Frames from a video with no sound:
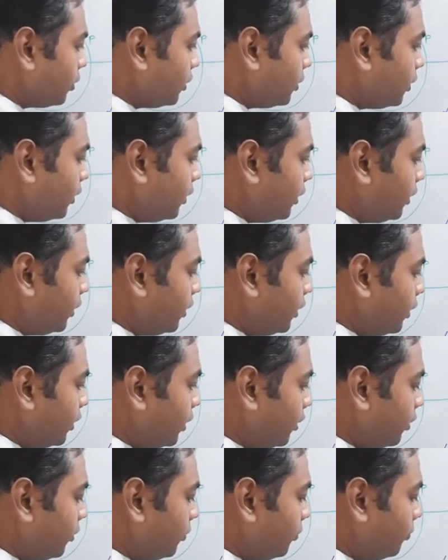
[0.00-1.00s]
d
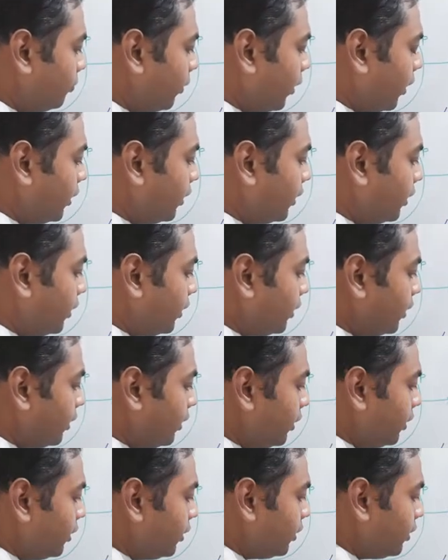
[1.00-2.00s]
theta by
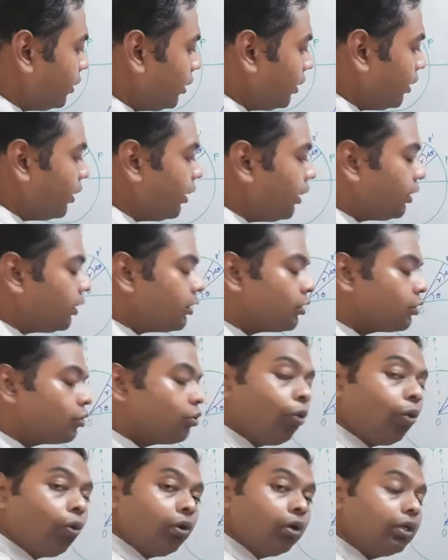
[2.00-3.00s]
dt. It is
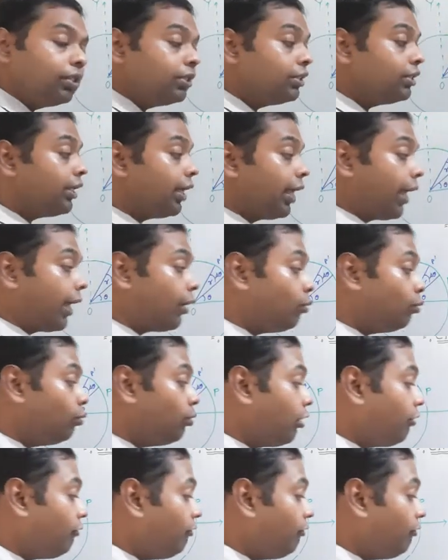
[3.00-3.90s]
called the angular